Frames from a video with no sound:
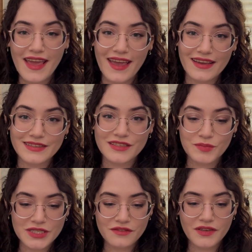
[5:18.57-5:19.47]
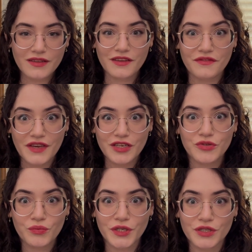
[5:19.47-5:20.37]
and specifically
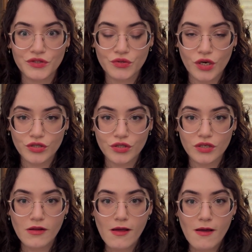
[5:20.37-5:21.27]
facial reconstruction